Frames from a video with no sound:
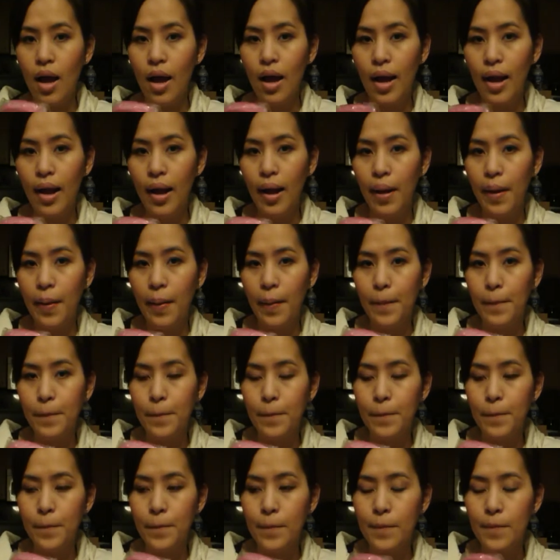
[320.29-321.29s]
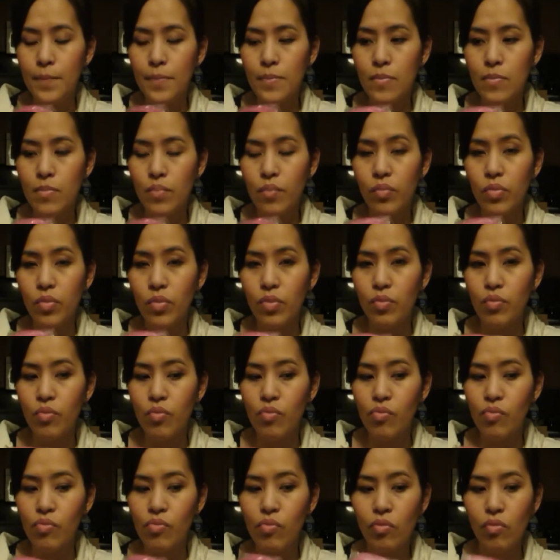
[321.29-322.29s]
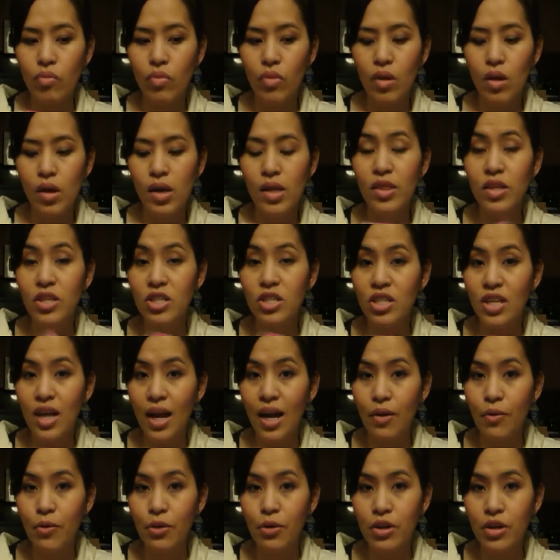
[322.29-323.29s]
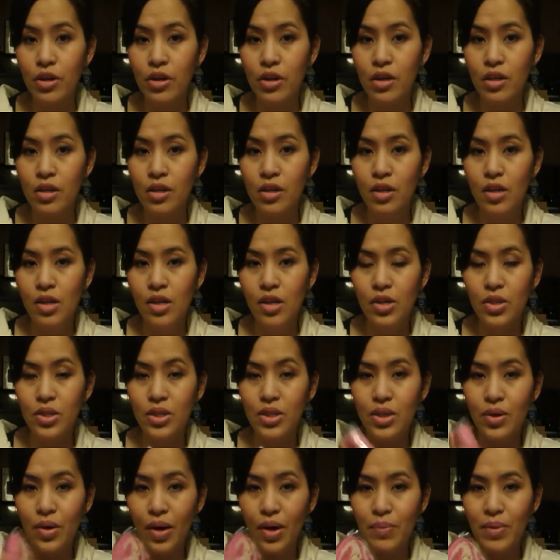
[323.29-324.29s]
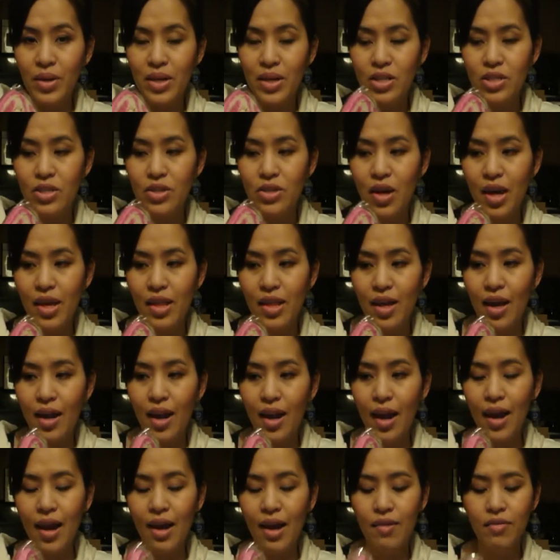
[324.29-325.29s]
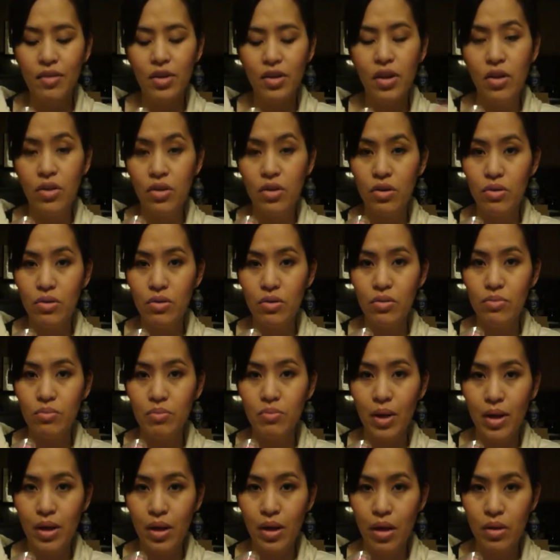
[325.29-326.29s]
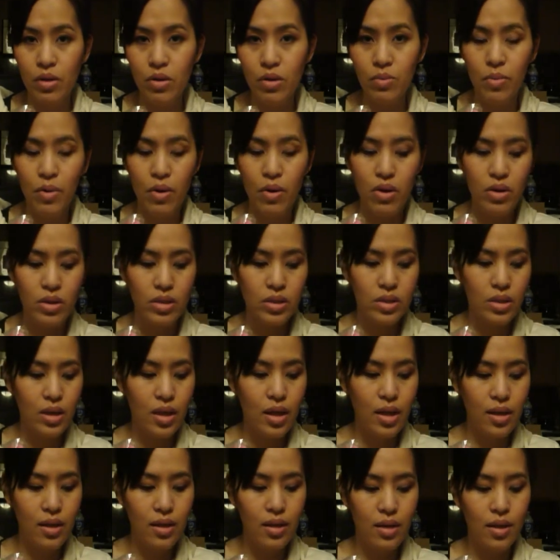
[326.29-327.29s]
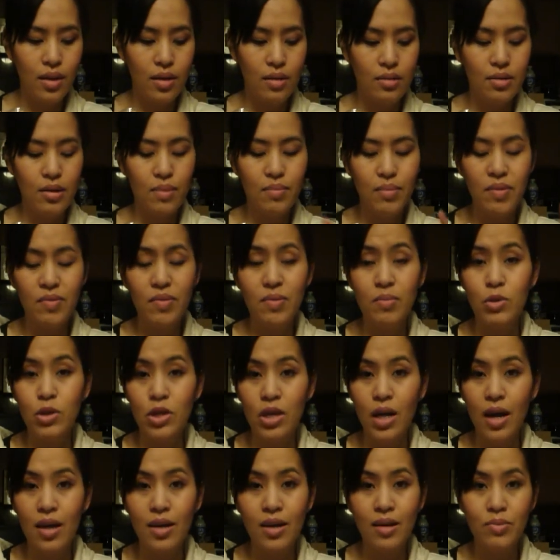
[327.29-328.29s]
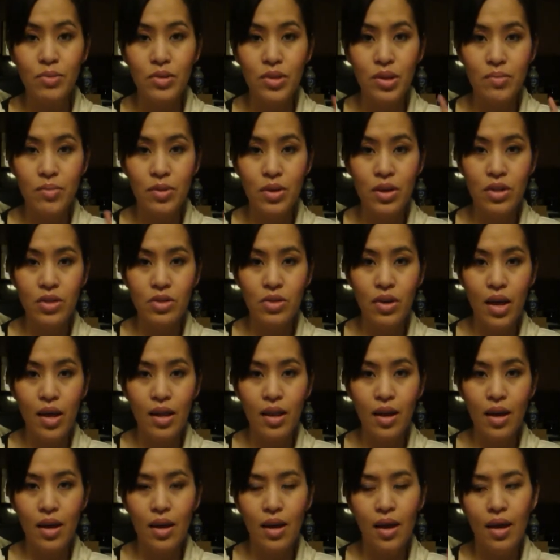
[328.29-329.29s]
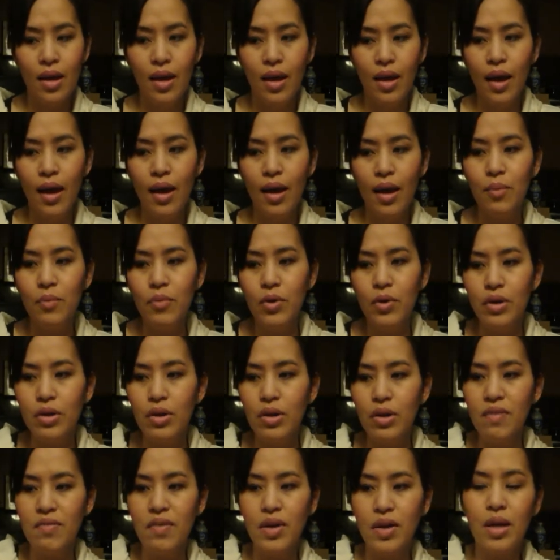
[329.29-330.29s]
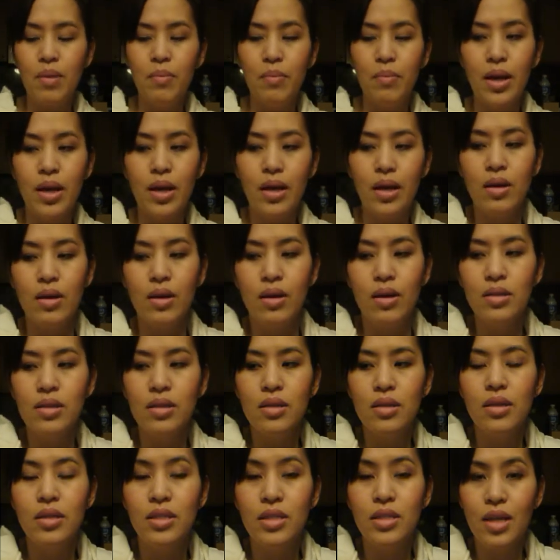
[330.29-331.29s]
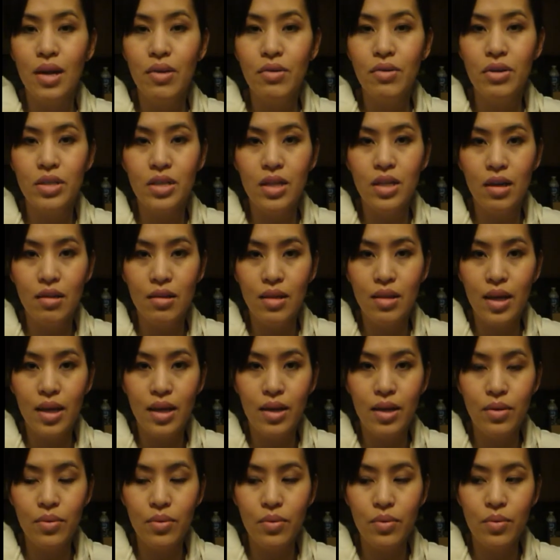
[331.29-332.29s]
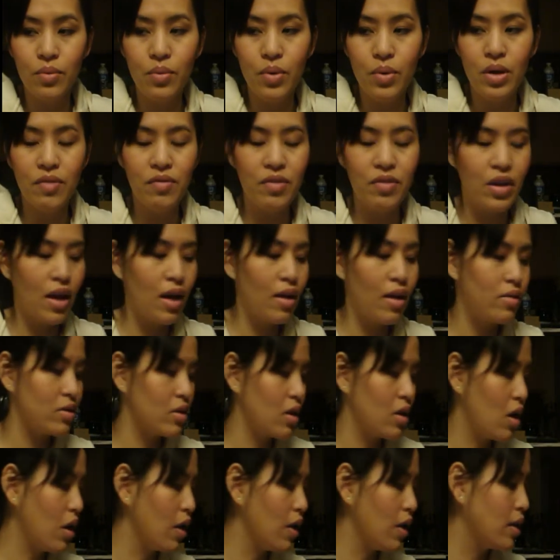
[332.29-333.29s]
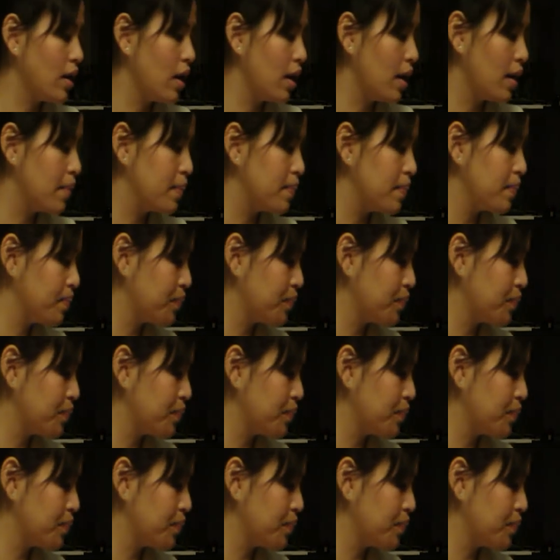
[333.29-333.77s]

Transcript: um, in the shower. So I'm going to try that. I have another my other bars and some of them are cut up, so I'm going to try that. And I'm wondering if I can make it into the shower gel like one of the gals on um,